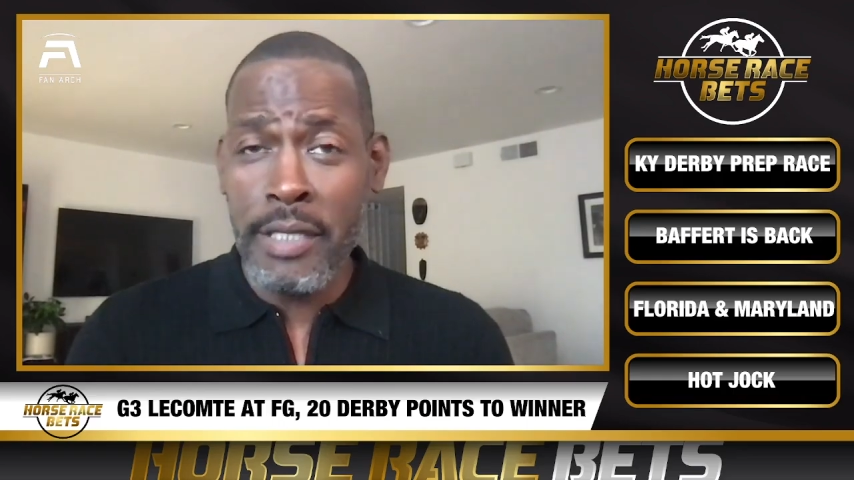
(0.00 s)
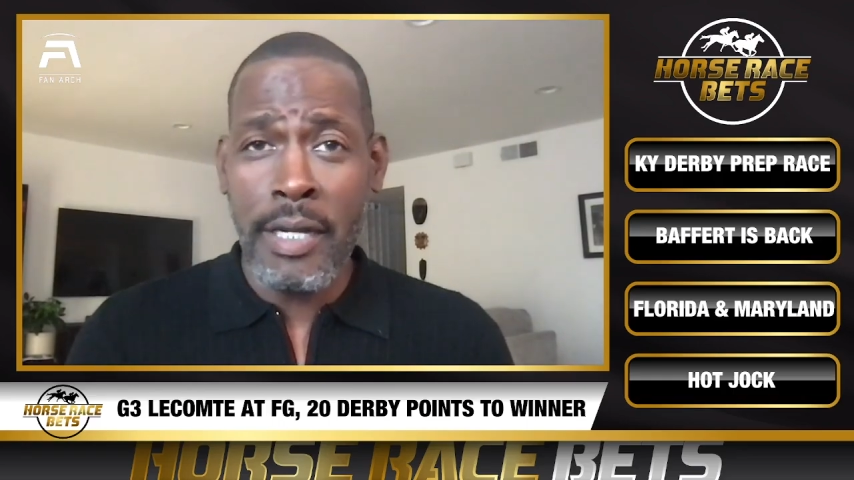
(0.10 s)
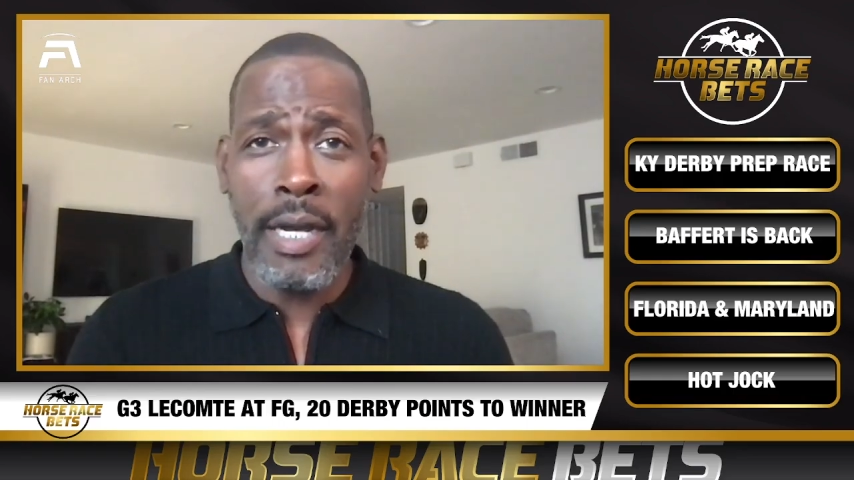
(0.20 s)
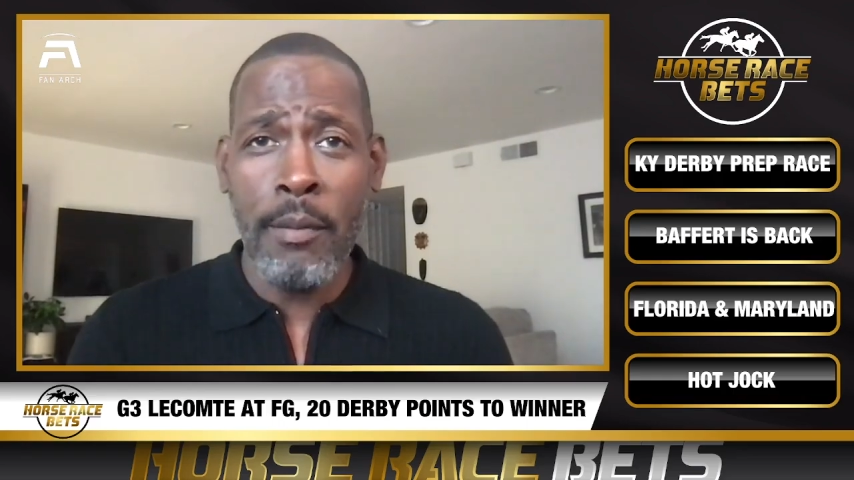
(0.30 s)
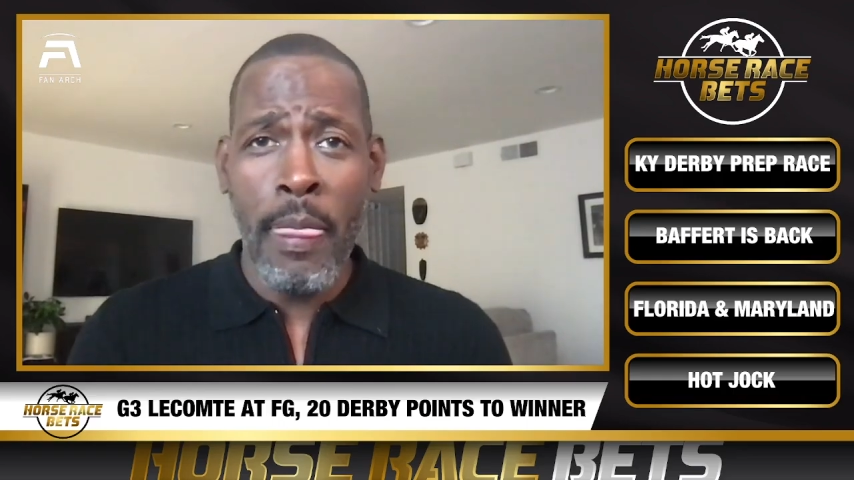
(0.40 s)

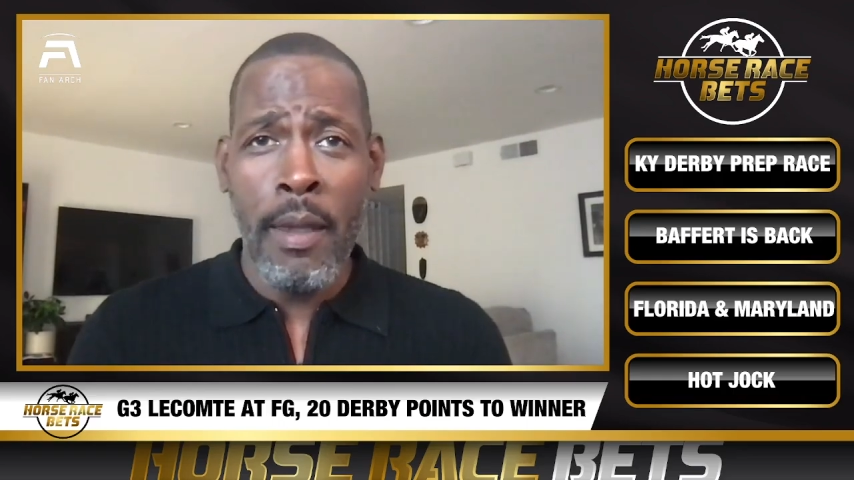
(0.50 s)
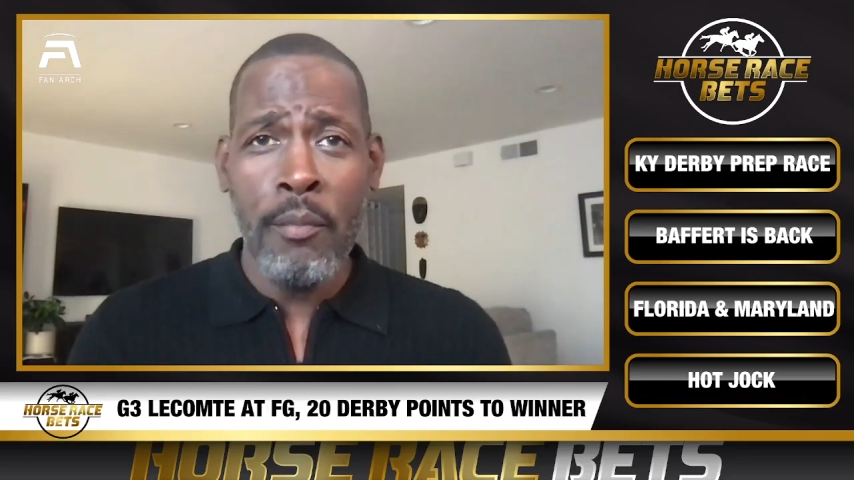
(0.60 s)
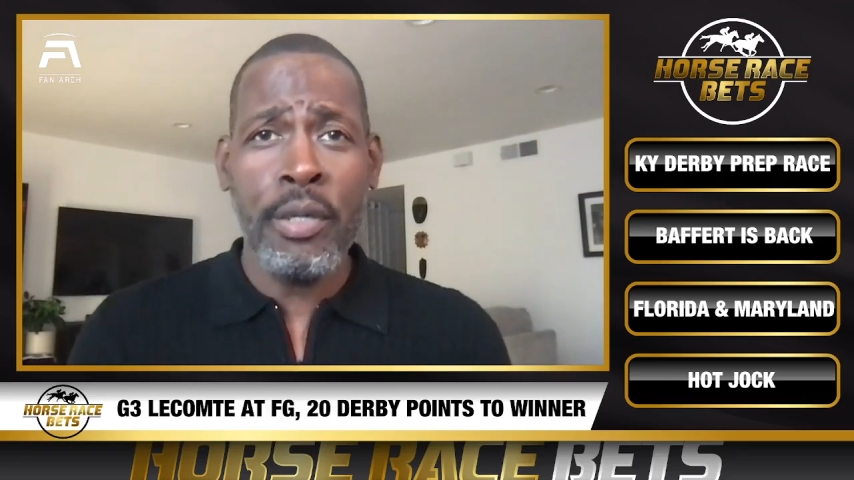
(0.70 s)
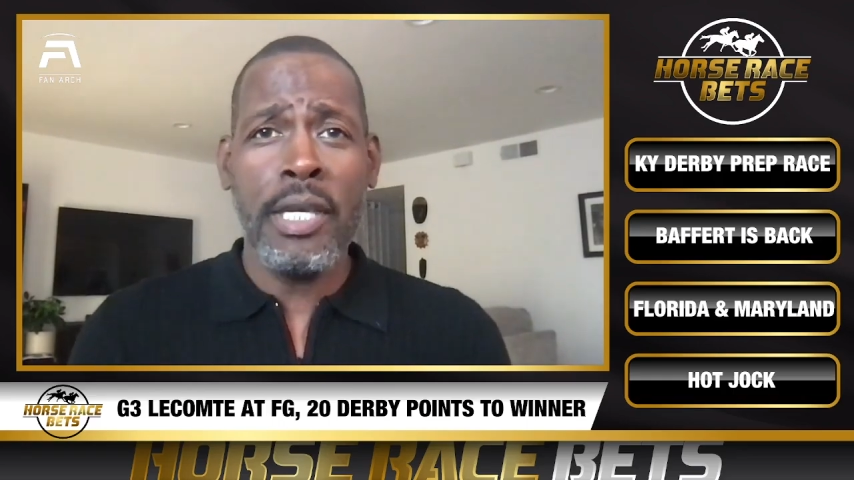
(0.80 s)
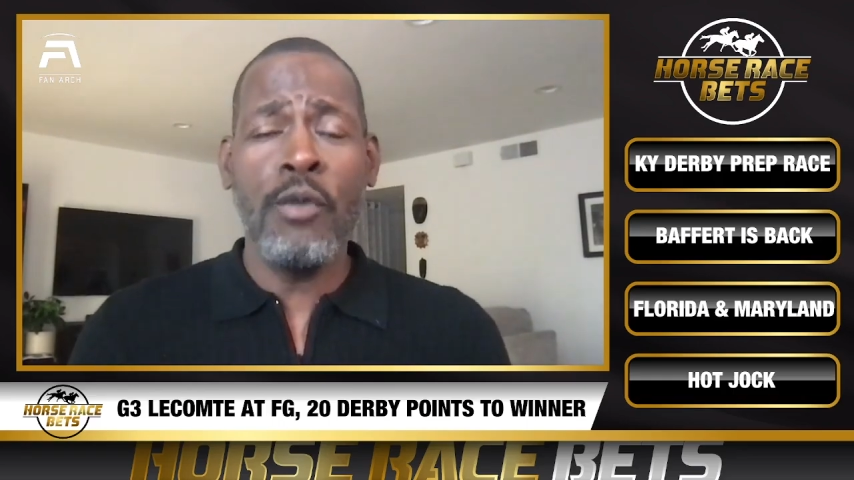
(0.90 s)
time,
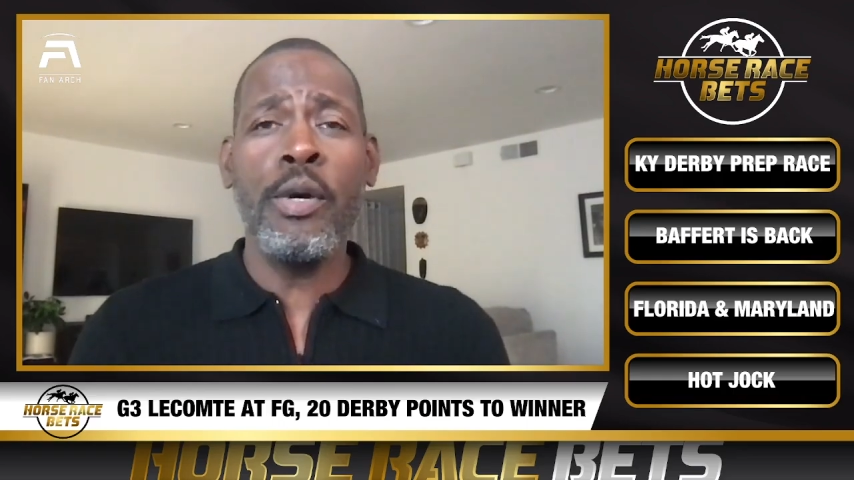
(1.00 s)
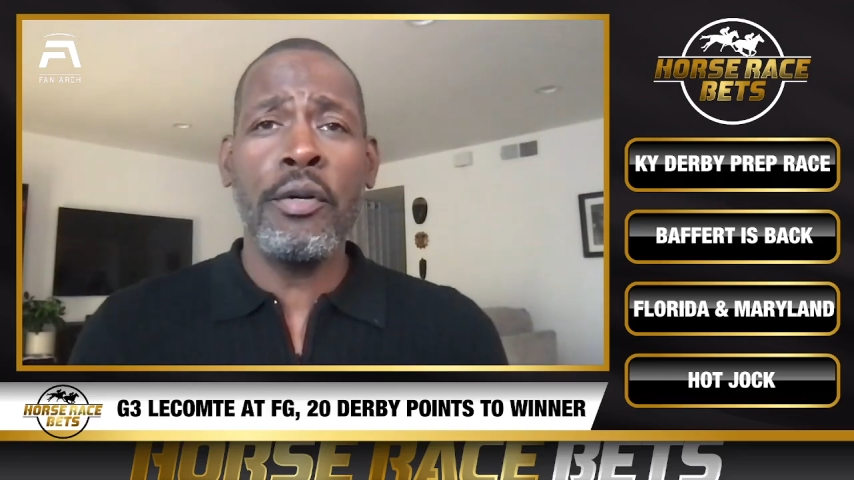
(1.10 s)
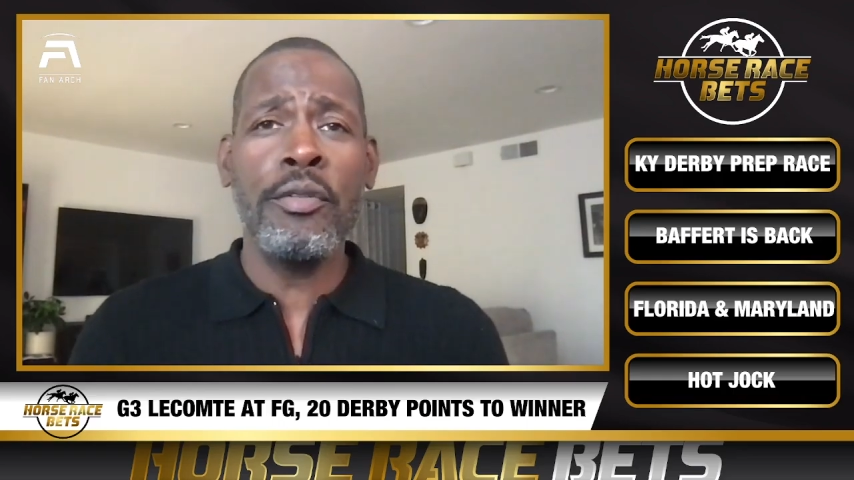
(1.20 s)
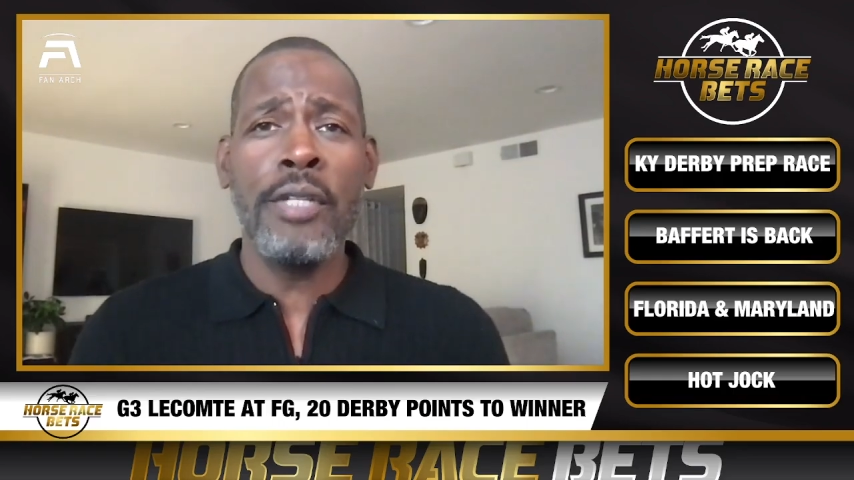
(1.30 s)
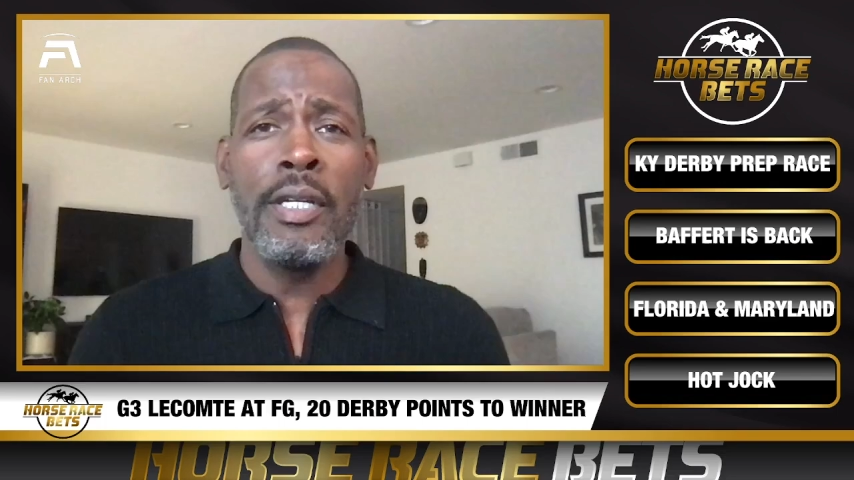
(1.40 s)
picking winners.